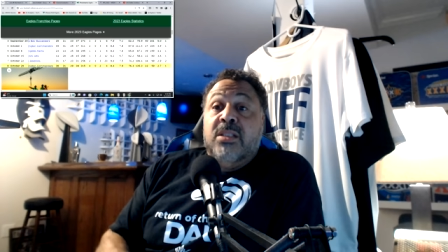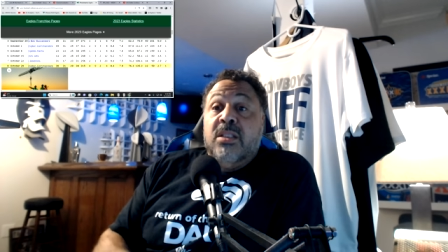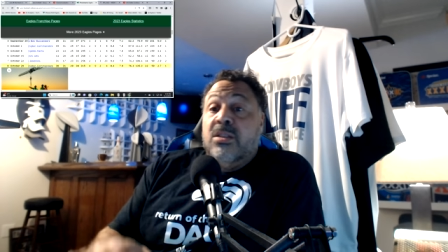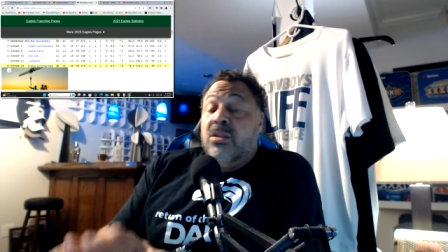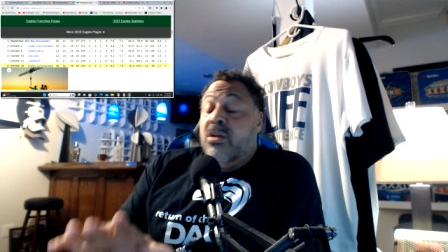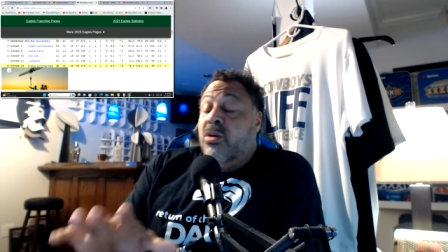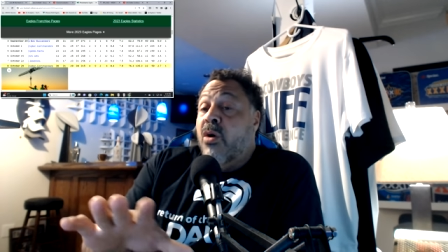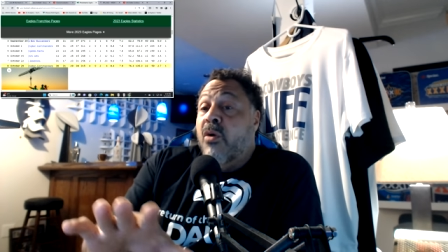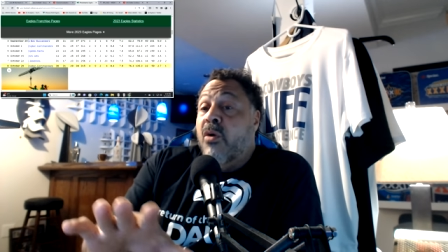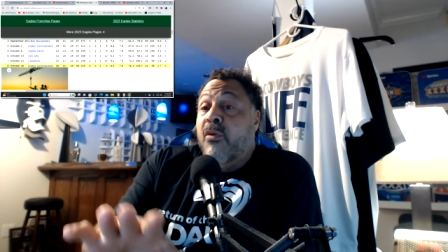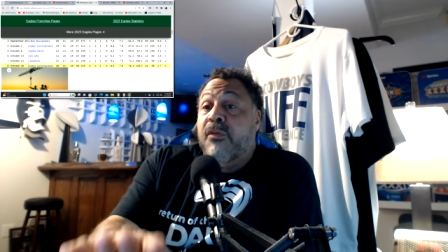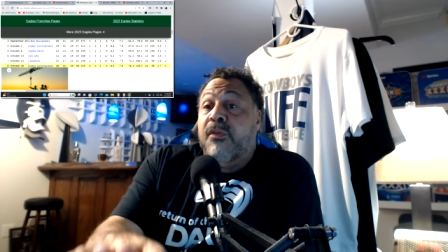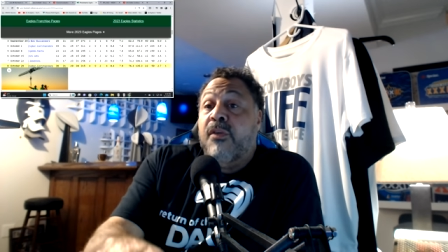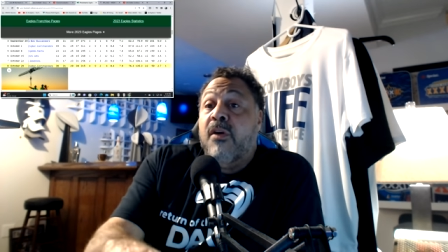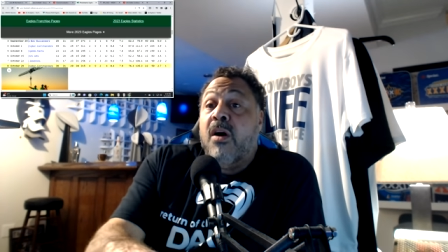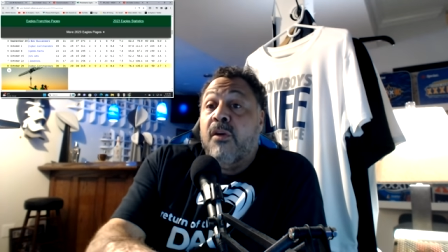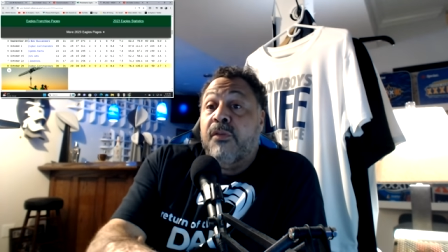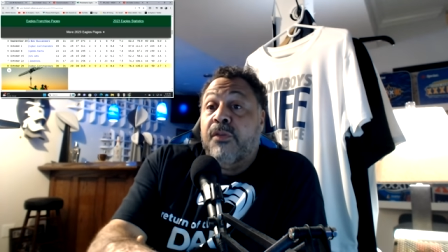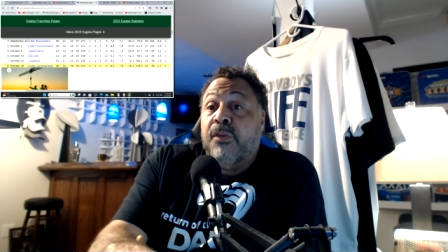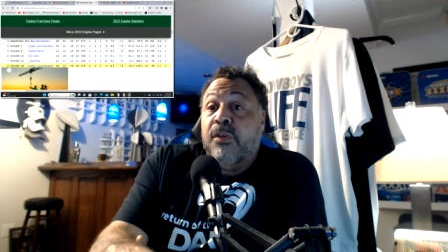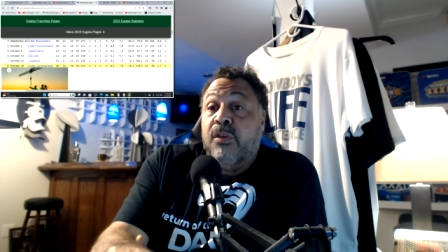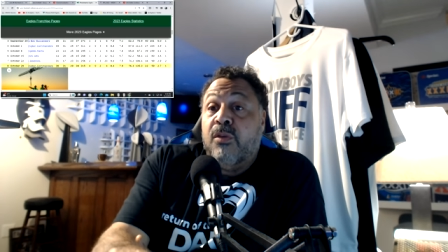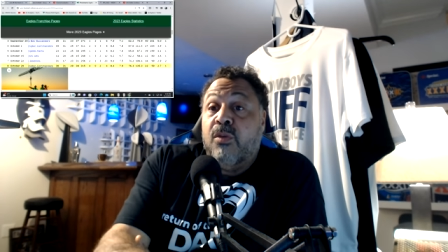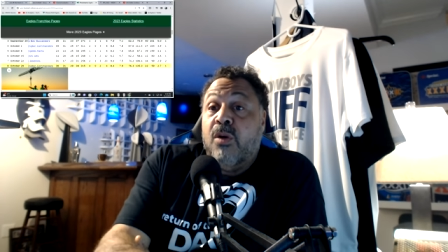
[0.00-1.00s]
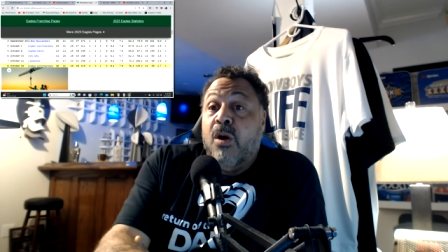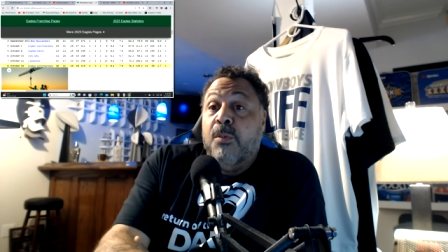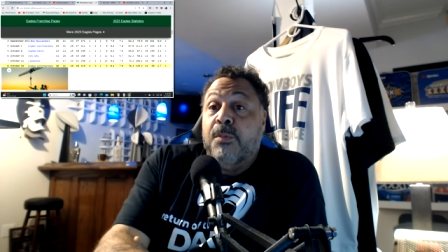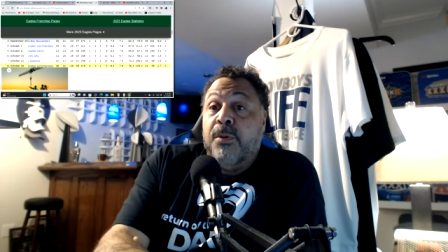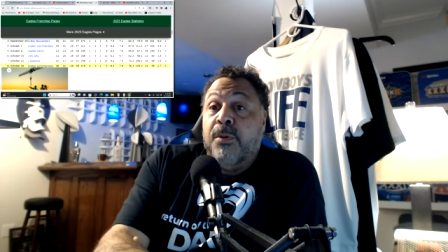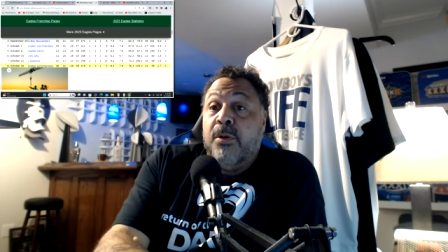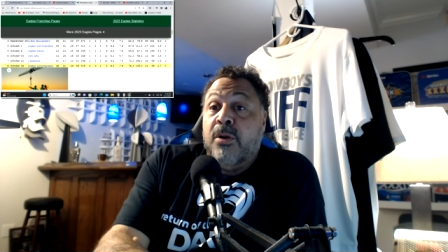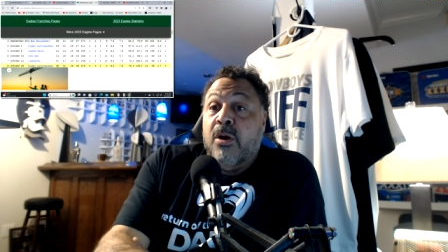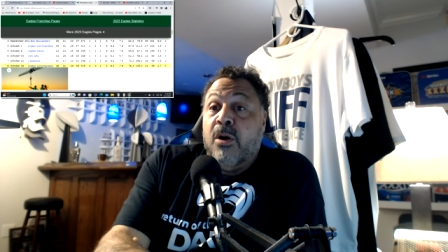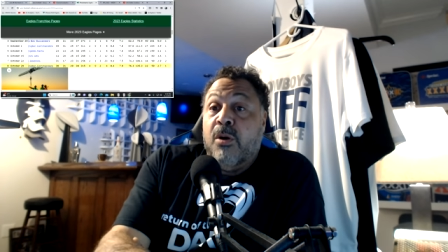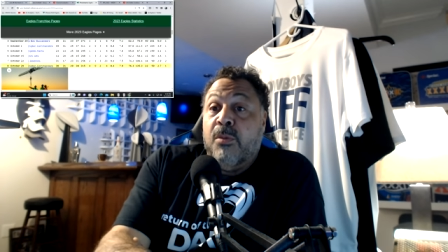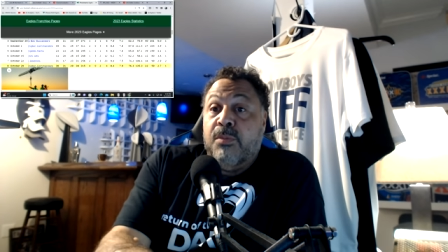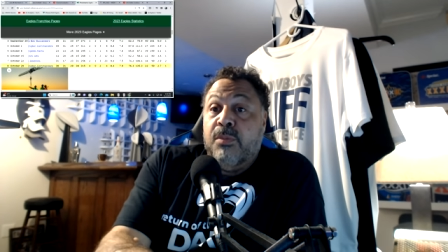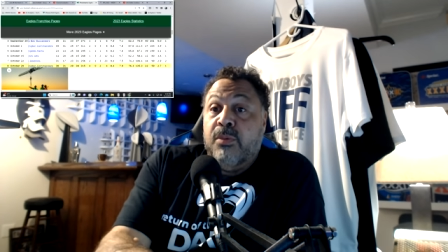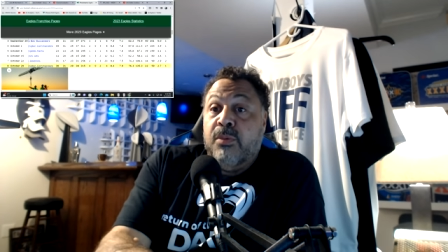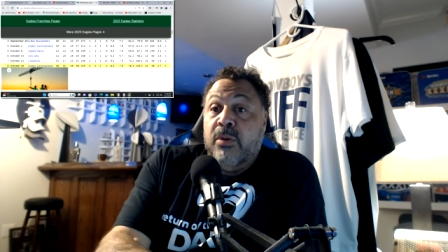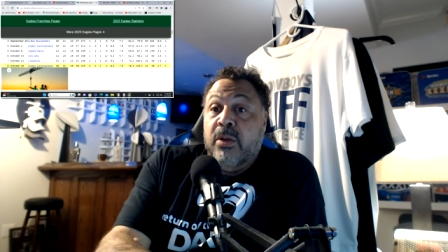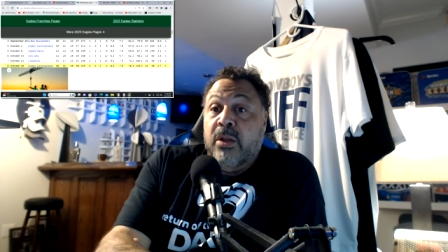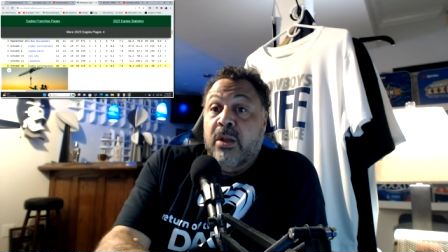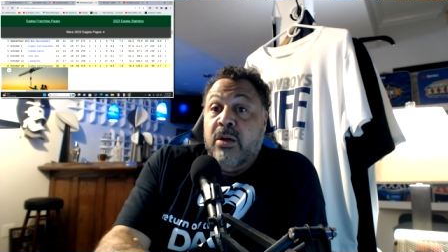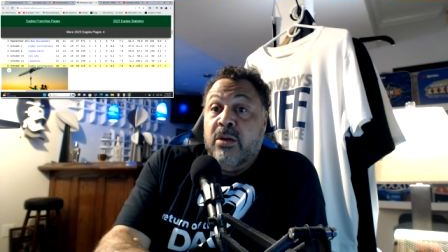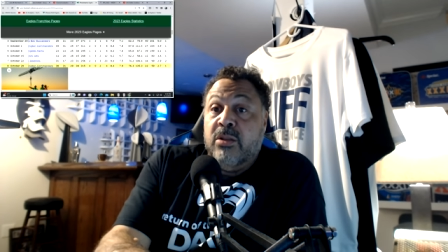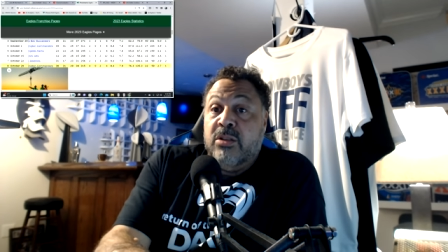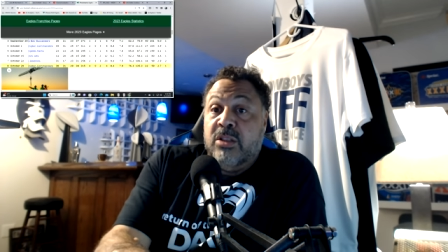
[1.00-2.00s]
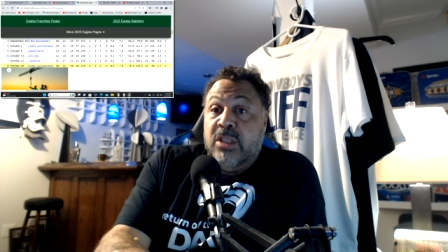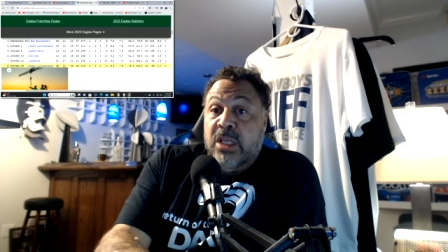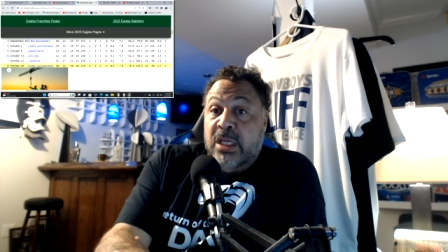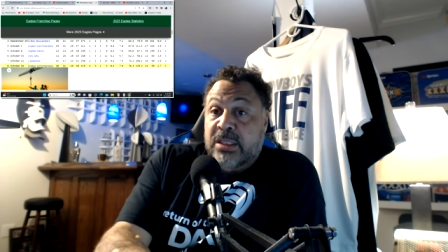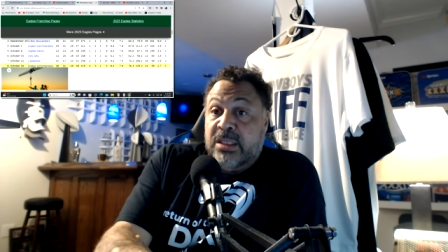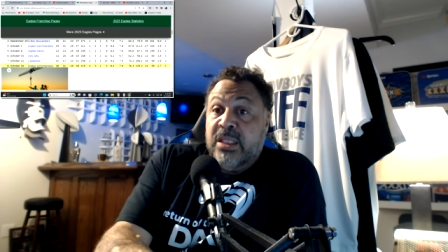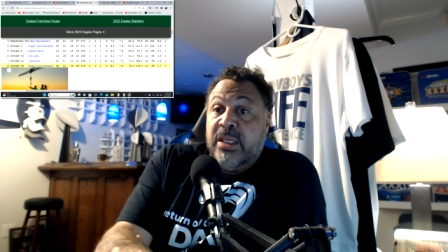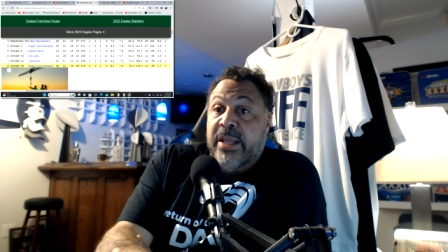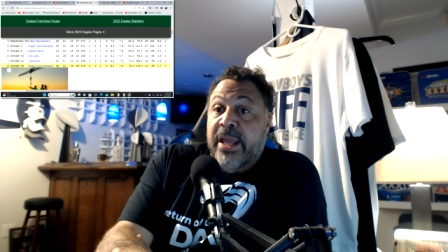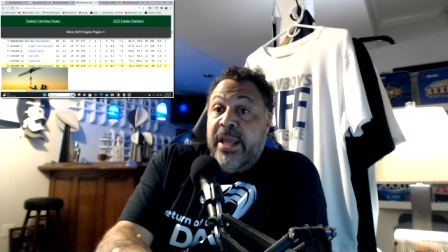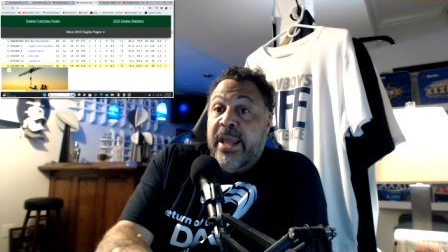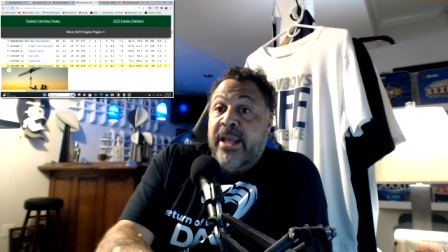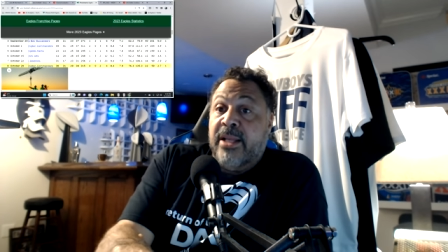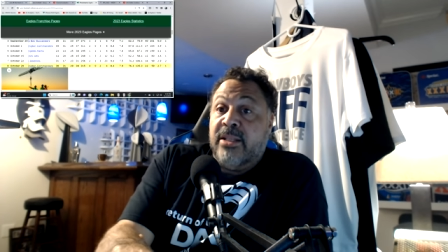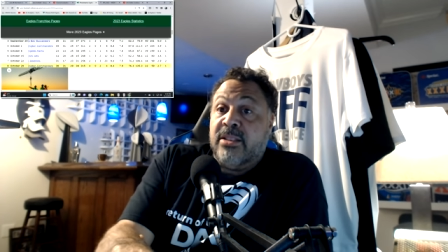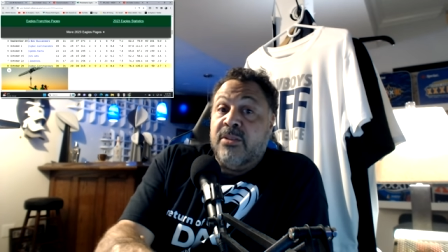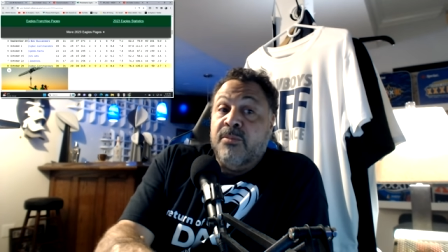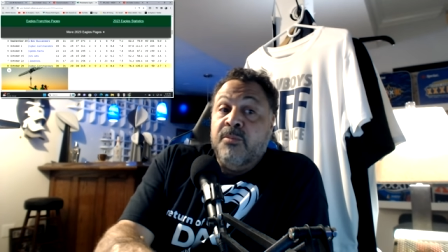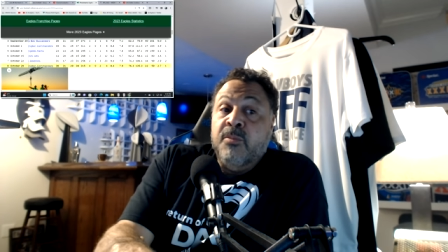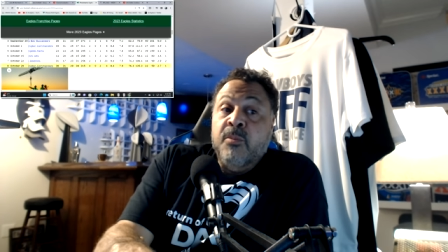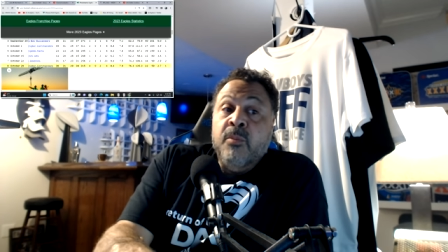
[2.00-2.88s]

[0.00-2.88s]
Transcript: So don't fall for the rope a dope here, just in case.